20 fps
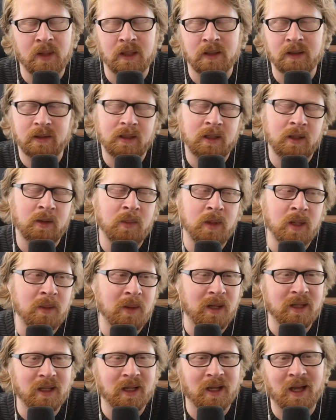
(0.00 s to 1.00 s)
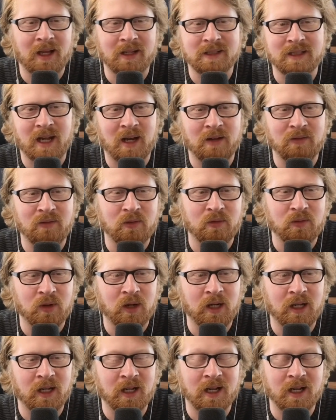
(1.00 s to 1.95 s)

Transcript: And you may think, it's kind of overrated.